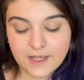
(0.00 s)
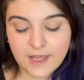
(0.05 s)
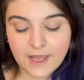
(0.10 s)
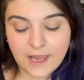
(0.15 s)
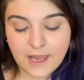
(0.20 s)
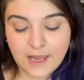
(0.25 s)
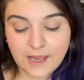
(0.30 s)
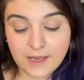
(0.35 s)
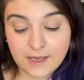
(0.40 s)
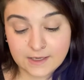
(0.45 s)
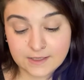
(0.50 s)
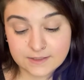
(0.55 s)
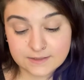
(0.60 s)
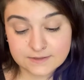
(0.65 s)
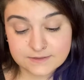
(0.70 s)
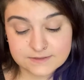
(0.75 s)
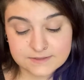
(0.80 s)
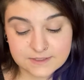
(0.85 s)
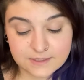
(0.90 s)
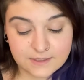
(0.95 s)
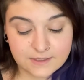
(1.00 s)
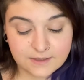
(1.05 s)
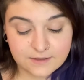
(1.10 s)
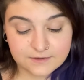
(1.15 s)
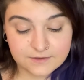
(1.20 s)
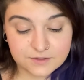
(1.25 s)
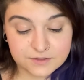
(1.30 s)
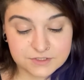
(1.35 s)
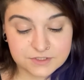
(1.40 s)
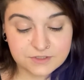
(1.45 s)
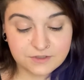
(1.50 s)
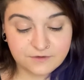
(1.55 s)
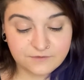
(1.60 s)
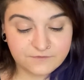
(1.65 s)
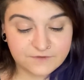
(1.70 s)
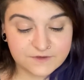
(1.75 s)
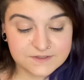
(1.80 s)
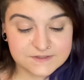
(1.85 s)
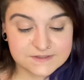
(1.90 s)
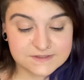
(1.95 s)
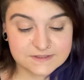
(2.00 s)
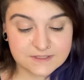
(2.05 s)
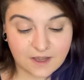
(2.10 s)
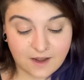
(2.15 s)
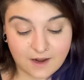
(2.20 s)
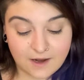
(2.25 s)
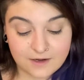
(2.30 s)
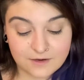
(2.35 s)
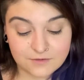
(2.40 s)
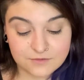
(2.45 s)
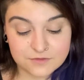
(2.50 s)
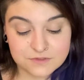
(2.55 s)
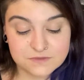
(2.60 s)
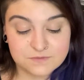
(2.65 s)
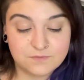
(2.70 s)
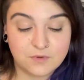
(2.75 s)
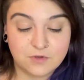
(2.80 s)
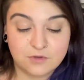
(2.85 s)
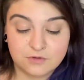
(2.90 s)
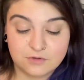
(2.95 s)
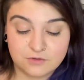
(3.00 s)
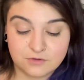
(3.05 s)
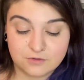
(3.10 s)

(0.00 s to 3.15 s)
and there's 2 different styles. Both look